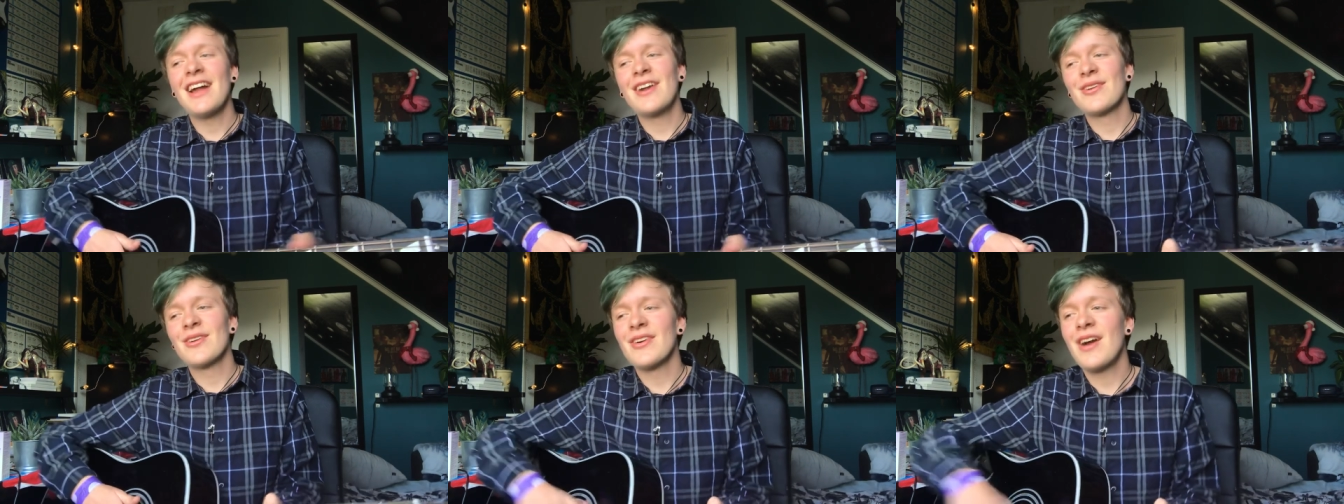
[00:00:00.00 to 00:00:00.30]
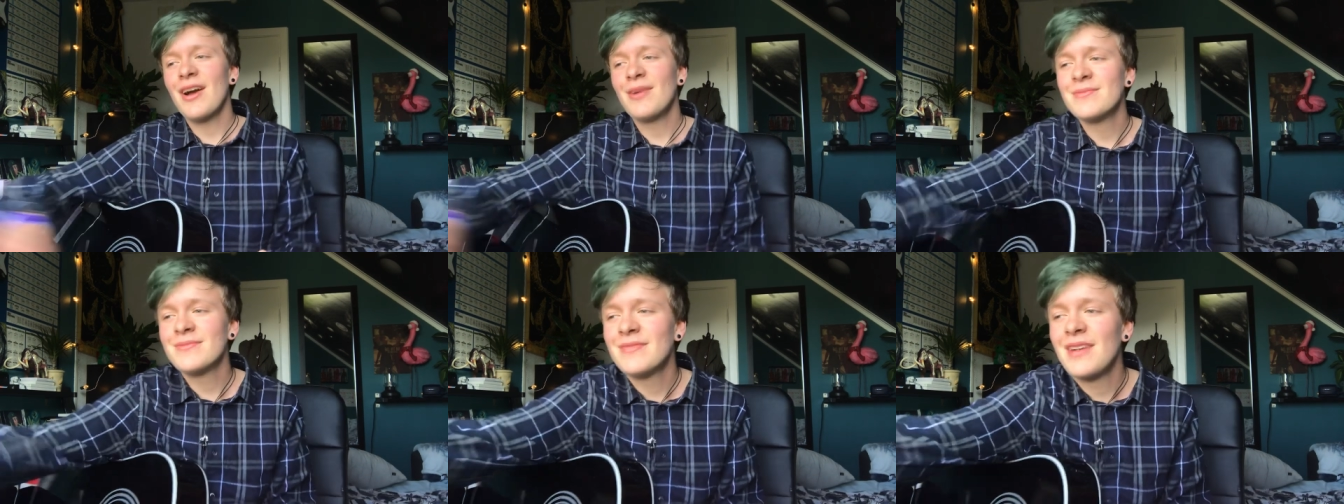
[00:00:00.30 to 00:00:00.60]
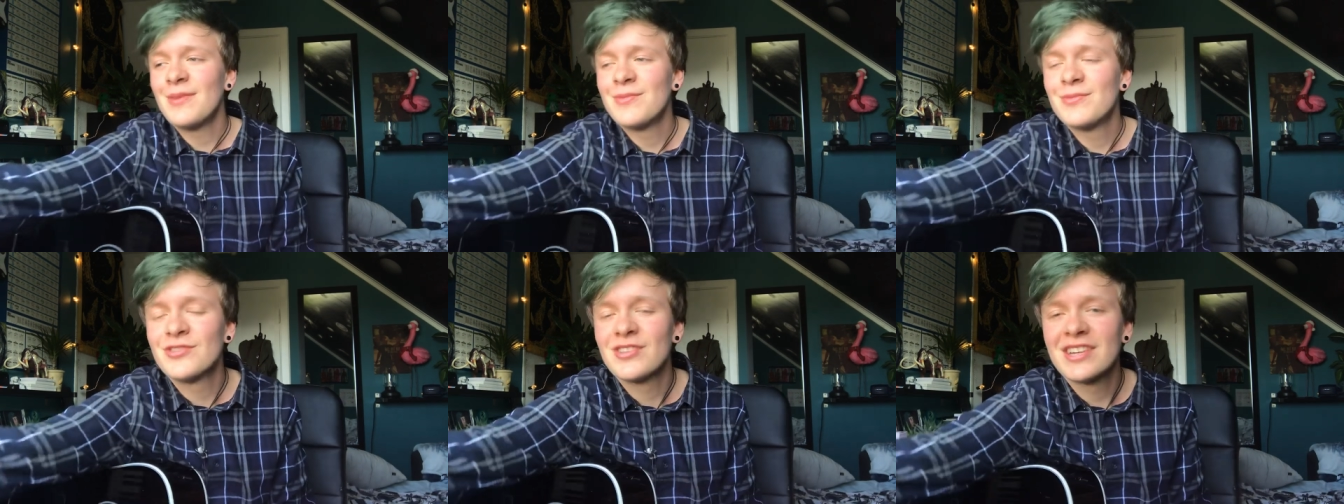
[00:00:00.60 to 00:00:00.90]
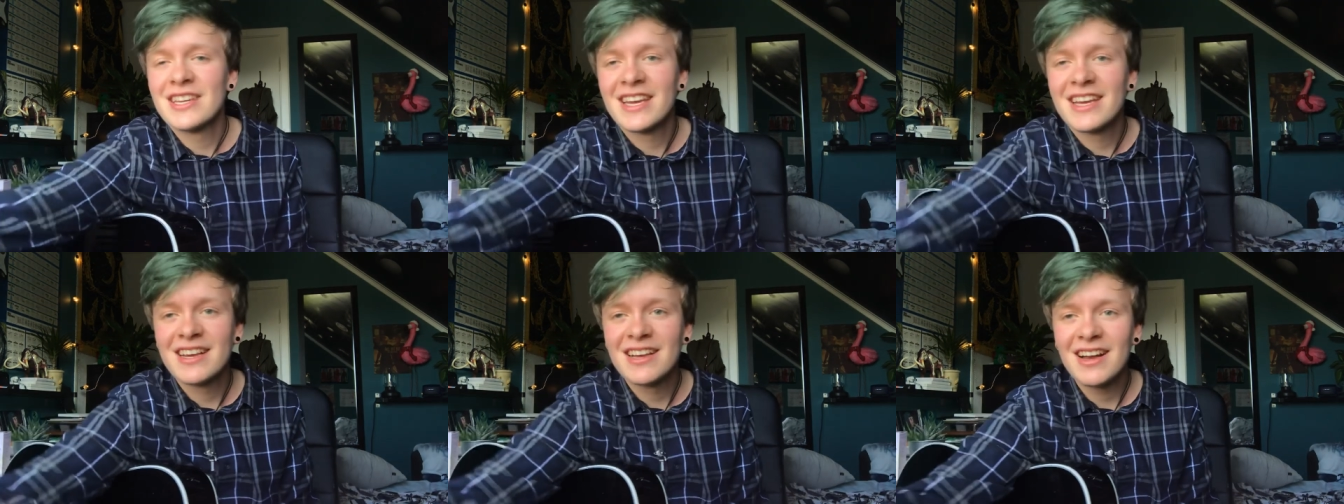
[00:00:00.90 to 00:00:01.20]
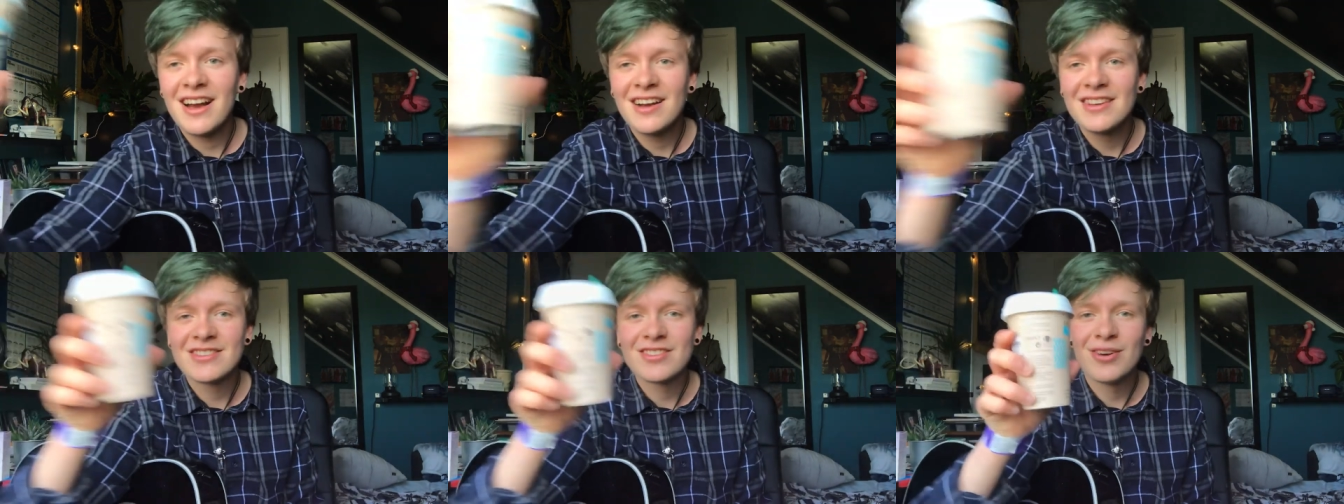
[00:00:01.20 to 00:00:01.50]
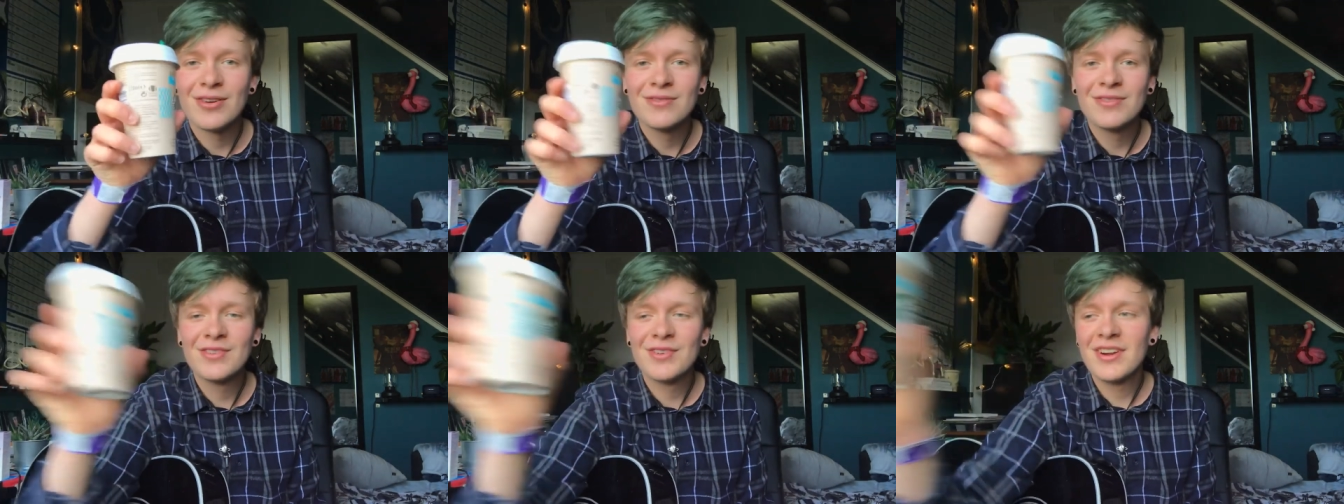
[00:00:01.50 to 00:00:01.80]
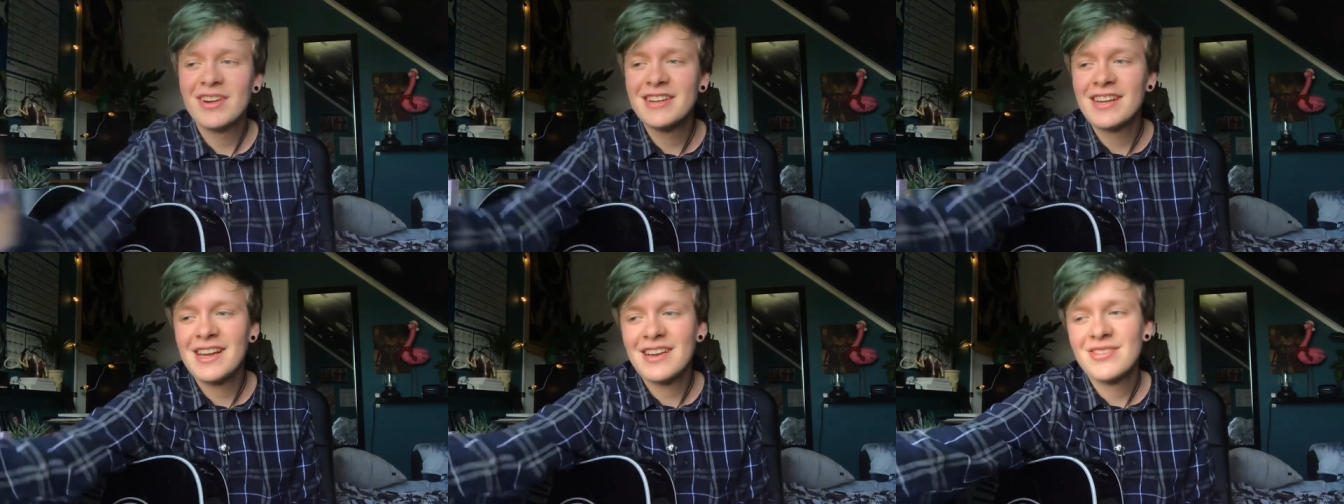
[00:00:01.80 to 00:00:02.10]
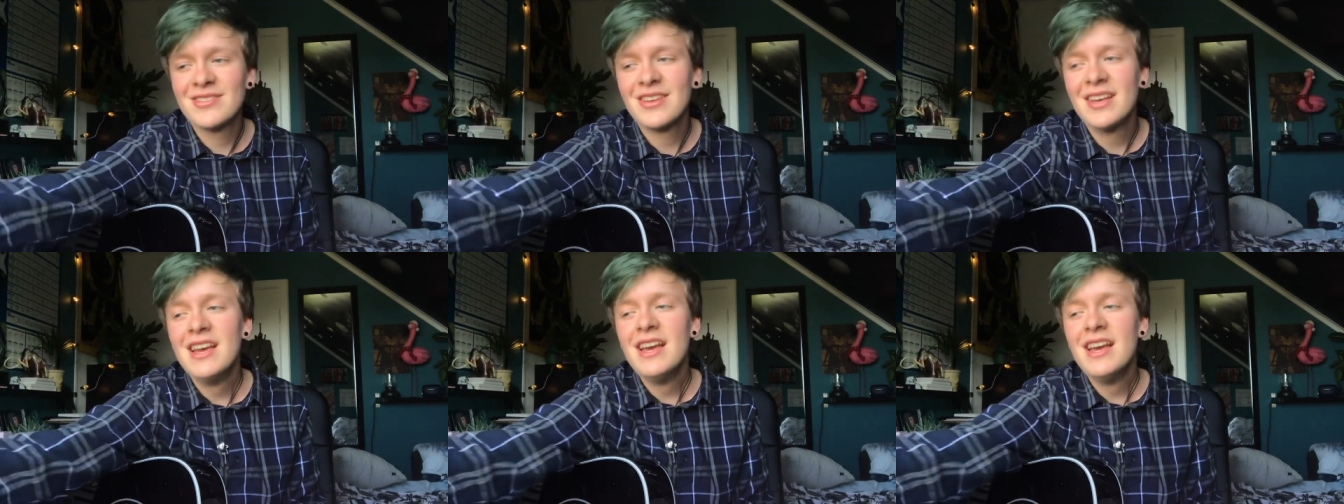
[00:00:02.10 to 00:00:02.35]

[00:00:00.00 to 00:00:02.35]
I don't know, I'm drinking iced coffee right now.